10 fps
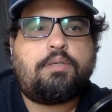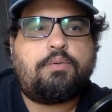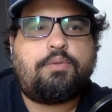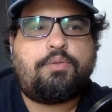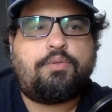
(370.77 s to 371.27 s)

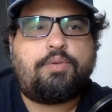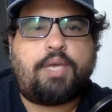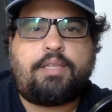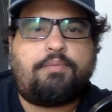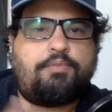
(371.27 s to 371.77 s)
whether you
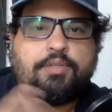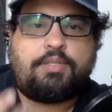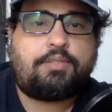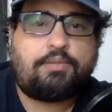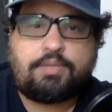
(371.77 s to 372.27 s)
hate them for the
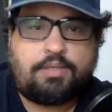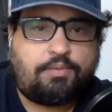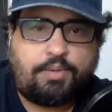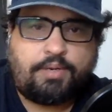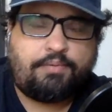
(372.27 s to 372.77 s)
disco thing
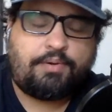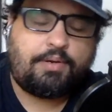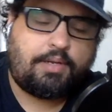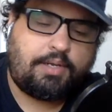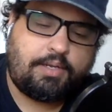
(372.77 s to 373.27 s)
or
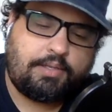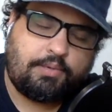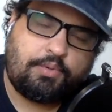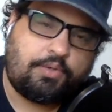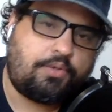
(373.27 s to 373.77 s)
whatever,
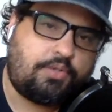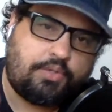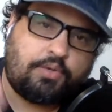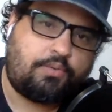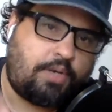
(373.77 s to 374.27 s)
they were good
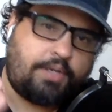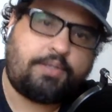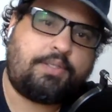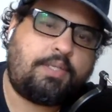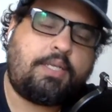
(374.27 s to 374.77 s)

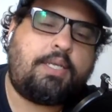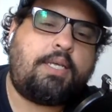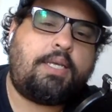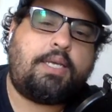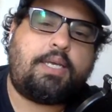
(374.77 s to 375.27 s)
songwriters.
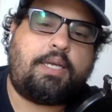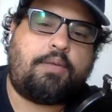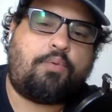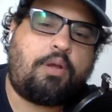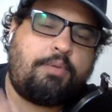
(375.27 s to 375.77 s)

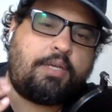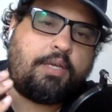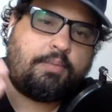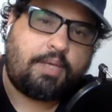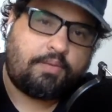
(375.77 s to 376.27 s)
And Robin
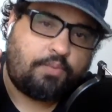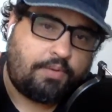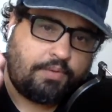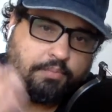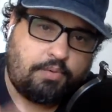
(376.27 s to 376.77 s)
Gibb has
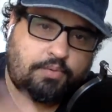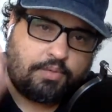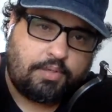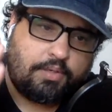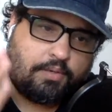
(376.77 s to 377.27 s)
one of the
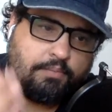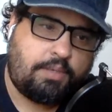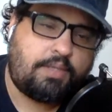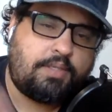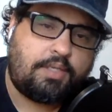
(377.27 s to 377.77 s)
most
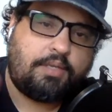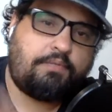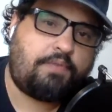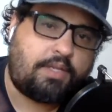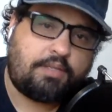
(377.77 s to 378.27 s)
amazing,
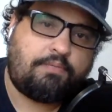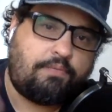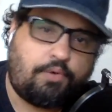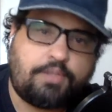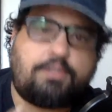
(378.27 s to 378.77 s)
effective
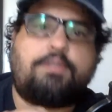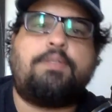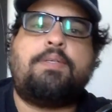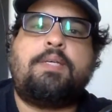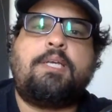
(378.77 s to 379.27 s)

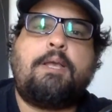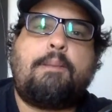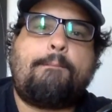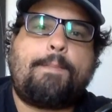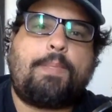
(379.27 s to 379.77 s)
voices.
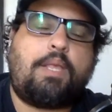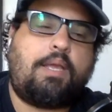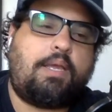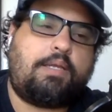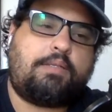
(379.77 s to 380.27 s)

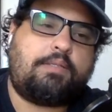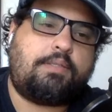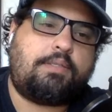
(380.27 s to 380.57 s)
And